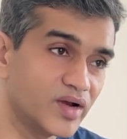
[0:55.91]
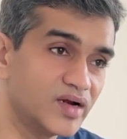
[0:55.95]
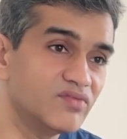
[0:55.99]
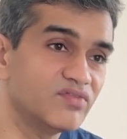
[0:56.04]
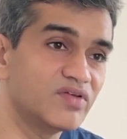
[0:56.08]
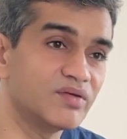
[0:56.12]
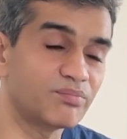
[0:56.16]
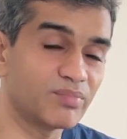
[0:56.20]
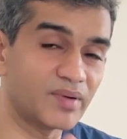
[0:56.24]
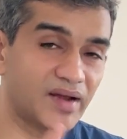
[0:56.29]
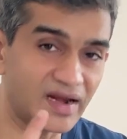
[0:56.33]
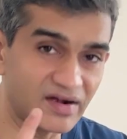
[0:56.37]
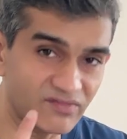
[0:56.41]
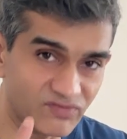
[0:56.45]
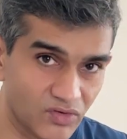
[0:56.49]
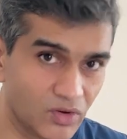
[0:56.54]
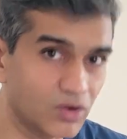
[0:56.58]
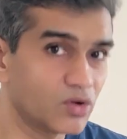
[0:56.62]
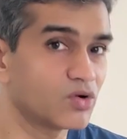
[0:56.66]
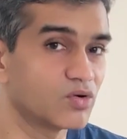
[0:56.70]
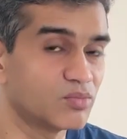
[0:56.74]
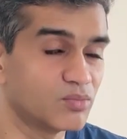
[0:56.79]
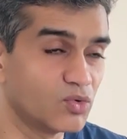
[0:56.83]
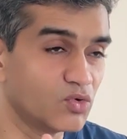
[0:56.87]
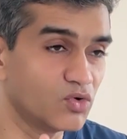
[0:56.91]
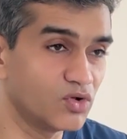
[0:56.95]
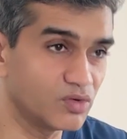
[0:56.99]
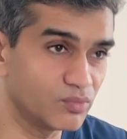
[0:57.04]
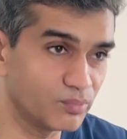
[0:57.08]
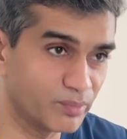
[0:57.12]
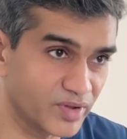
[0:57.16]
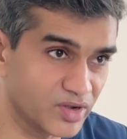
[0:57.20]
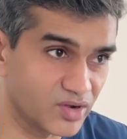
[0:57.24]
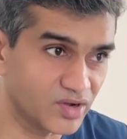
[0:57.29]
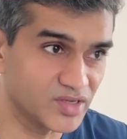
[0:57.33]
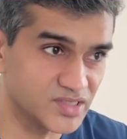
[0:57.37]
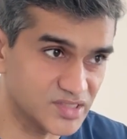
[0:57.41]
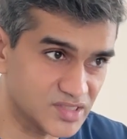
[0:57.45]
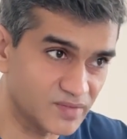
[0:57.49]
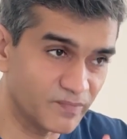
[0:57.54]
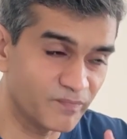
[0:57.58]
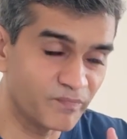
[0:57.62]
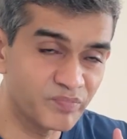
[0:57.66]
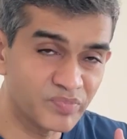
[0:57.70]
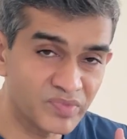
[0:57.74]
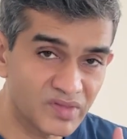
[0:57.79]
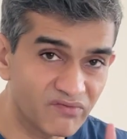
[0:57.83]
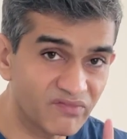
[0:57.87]
we plan for a removal because
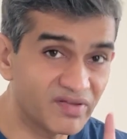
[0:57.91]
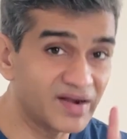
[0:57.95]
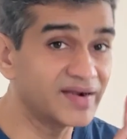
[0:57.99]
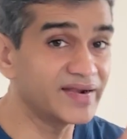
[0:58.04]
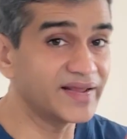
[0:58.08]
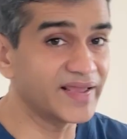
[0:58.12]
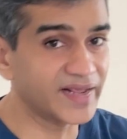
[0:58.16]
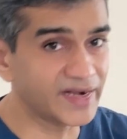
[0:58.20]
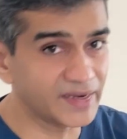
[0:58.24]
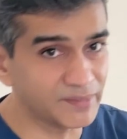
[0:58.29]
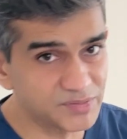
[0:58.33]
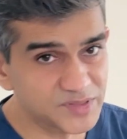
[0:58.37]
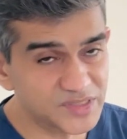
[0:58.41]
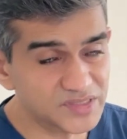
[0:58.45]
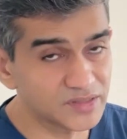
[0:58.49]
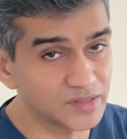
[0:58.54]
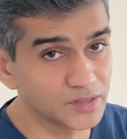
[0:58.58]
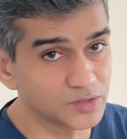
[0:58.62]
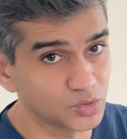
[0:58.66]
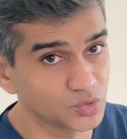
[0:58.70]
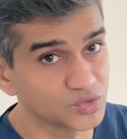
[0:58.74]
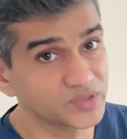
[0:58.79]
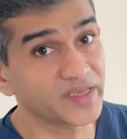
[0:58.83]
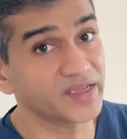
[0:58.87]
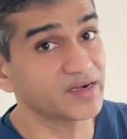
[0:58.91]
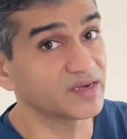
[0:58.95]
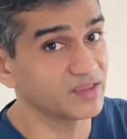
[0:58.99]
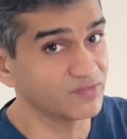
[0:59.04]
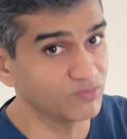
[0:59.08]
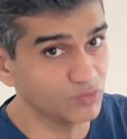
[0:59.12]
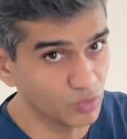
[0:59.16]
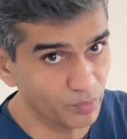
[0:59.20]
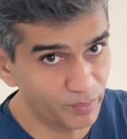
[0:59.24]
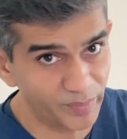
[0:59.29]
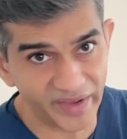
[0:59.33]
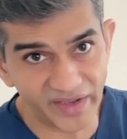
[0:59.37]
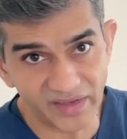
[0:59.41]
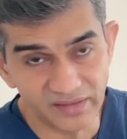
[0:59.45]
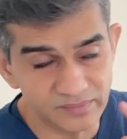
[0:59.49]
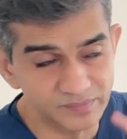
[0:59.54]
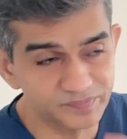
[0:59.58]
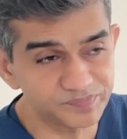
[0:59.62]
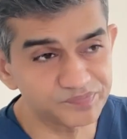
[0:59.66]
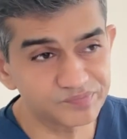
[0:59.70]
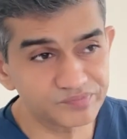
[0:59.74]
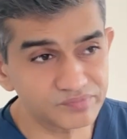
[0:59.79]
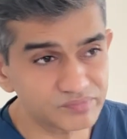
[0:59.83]
when it erupts, the tooth can give you pain.